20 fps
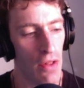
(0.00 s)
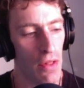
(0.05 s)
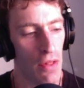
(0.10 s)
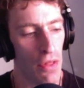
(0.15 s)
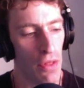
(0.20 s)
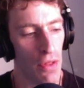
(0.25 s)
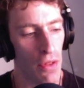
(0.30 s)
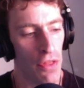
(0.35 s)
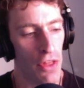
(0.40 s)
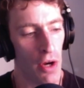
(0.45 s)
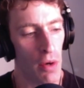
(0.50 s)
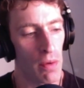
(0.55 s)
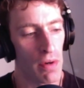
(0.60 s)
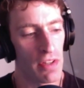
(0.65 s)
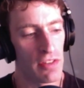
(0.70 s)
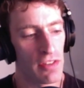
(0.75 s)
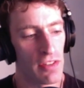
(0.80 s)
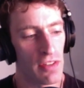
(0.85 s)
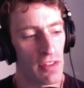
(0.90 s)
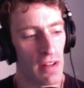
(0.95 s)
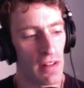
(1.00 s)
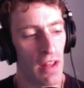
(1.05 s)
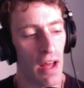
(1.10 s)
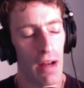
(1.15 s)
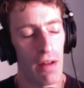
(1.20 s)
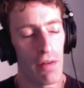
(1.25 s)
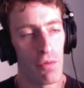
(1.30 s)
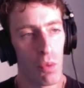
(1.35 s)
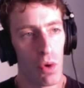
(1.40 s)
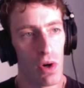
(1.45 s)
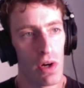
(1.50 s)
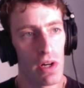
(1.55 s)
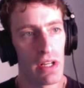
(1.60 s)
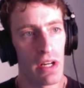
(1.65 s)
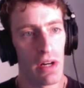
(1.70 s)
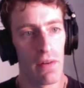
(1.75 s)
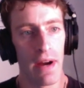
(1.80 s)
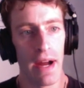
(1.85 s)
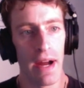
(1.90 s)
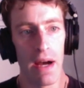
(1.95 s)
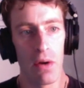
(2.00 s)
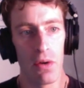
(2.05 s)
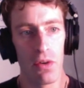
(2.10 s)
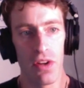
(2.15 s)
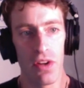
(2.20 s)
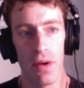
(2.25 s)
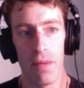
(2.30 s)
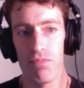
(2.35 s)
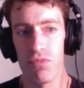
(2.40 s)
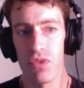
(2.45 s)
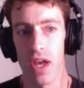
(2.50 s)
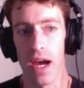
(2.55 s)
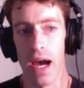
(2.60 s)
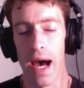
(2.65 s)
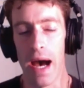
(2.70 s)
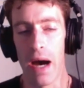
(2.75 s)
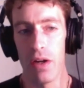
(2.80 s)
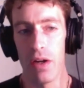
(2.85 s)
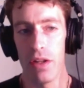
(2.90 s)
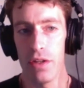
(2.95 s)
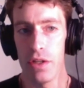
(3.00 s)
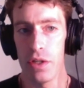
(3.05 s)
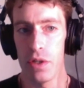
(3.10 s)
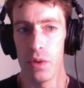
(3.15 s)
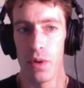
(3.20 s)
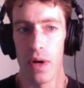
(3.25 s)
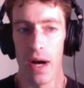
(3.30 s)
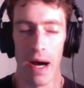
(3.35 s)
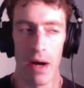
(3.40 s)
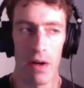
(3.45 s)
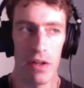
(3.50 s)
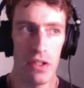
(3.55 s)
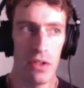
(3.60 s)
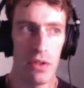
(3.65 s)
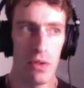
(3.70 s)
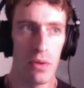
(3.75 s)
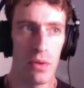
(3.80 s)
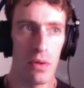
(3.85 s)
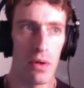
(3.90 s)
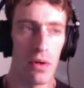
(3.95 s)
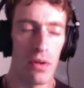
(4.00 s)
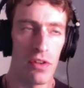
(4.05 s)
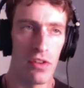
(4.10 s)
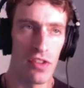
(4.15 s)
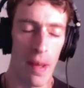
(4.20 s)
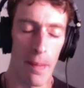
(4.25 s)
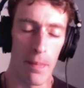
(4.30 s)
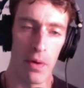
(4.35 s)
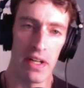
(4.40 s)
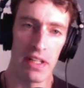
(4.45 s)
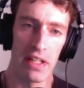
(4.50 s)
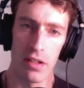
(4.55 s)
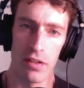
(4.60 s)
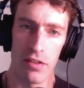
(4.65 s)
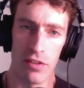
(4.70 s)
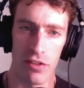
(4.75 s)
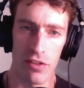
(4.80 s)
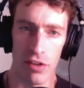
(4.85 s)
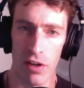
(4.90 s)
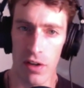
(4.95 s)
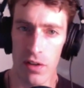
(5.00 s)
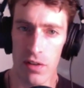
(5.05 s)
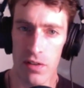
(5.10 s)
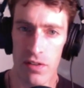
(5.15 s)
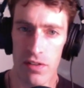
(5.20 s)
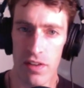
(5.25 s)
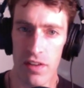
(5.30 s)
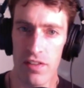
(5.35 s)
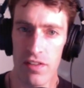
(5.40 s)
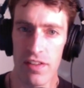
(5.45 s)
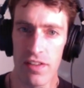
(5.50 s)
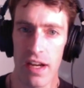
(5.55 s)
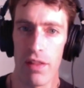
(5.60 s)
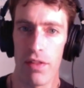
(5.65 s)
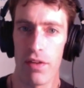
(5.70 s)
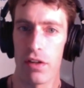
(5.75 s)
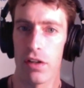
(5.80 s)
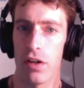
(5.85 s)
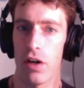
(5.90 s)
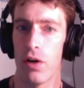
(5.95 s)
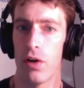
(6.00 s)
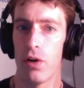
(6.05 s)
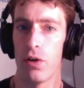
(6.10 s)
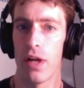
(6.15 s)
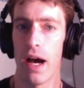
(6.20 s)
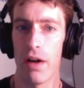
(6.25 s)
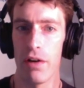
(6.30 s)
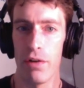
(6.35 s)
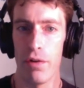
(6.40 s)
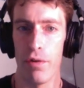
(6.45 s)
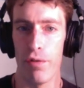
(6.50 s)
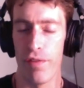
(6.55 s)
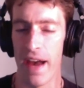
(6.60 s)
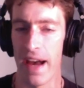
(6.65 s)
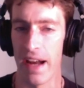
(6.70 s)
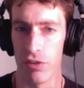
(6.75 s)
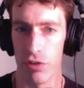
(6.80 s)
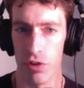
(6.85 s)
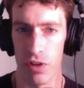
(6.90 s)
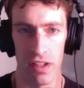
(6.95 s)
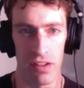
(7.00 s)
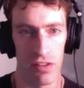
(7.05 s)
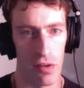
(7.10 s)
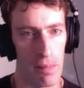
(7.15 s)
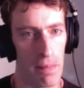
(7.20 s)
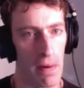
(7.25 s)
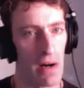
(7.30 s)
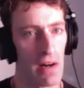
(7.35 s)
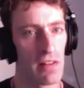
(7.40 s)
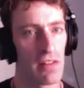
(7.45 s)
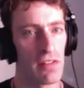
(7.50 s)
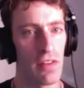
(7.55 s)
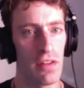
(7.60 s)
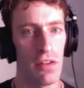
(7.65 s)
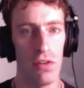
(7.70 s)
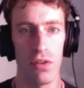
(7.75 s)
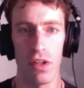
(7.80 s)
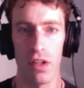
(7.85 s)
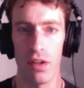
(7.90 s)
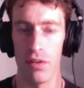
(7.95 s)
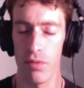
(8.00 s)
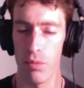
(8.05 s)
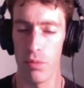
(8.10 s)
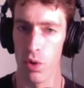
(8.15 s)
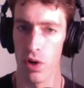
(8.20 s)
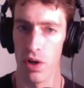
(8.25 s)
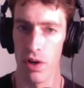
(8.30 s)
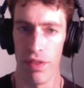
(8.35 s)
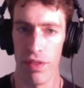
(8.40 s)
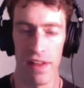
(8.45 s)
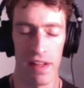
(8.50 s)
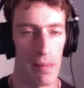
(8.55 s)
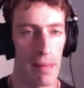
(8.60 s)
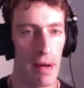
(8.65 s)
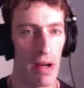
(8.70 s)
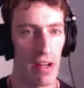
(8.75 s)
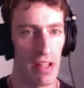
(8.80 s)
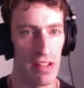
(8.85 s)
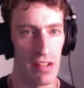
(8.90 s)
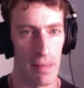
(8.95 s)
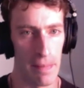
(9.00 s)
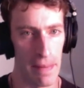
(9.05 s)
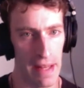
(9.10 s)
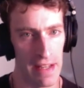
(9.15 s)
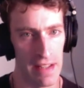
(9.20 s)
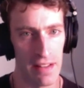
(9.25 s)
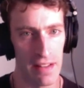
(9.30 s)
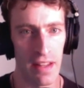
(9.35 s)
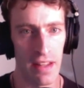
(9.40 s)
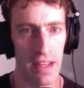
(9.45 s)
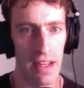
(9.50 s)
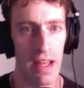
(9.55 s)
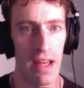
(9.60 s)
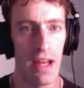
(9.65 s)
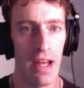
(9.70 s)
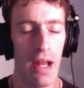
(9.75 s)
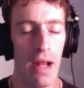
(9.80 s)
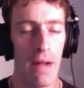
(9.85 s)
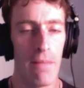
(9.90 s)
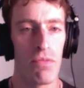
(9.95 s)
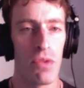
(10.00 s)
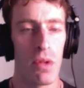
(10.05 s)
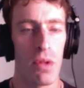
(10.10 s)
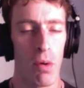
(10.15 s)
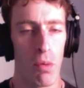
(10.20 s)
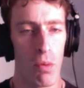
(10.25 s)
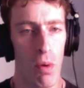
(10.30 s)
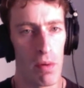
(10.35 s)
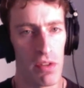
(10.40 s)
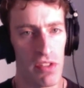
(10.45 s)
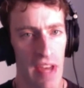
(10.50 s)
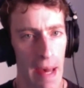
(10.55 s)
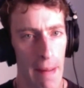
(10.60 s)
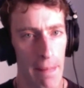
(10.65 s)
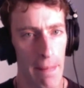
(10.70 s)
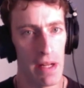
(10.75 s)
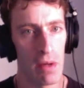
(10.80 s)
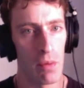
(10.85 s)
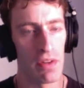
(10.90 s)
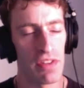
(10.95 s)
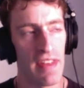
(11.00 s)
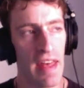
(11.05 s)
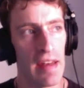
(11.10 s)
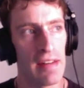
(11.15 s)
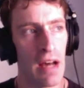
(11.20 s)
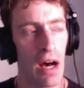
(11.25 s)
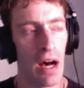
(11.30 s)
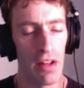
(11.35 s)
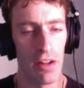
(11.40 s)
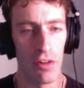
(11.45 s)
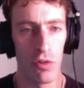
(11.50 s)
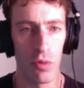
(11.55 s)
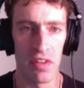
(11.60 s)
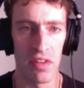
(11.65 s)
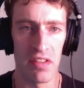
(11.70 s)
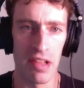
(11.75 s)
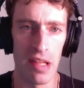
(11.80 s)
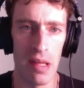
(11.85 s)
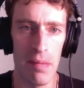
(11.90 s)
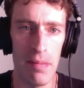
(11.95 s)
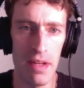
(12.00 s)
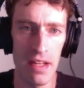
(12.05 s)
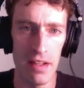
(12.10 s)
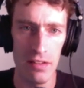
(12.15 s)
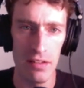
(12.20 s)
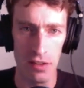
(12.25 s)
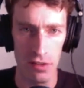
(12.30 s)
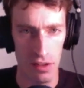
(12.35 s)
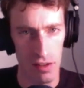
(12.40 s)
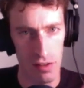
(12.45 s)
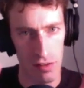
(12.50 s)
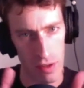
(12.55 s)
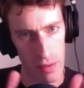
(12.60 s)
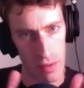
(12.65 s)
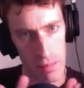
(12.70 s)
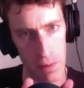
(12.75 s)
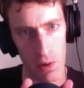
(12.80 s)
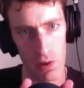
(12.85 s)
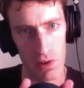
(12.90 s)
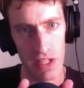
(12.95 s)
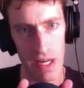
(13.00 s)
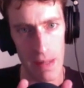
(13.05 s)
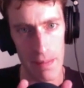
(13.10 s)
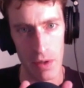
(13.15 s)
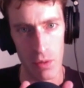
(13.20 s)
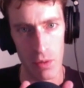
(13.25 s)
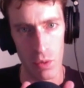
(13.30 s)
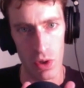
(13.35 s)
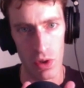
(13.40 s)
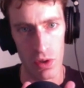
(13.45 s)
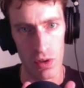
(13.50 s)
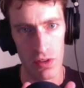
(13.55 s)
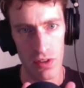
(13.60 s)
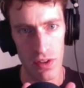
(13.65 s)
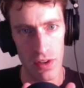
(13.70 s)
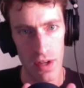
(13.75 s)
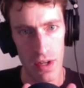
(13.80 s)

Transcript: there was a lot of work around how do you separate concerns inside of the code? How do you factor it into parts that you can think about independently? But what was happening was that knowledge was limited to just the programming world.